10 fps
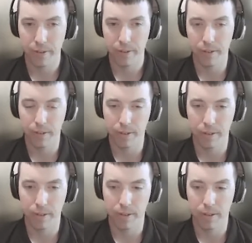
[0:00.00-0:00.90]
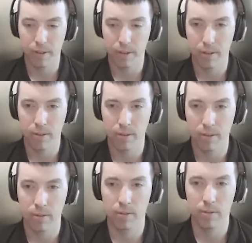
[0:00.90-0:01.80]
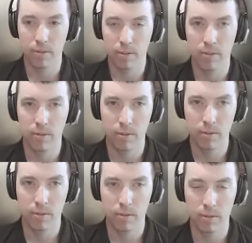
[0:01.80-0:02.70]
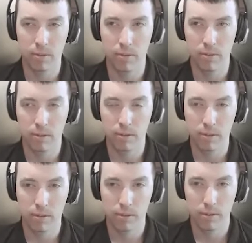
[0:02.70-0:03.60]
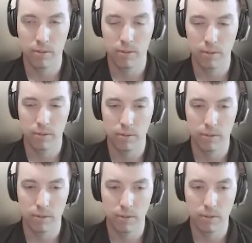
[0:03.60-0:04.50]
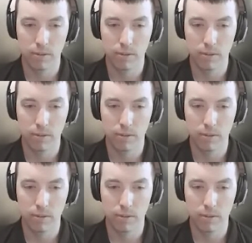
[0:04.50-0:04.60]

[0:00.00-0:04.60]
No words are spoken by the person on screen.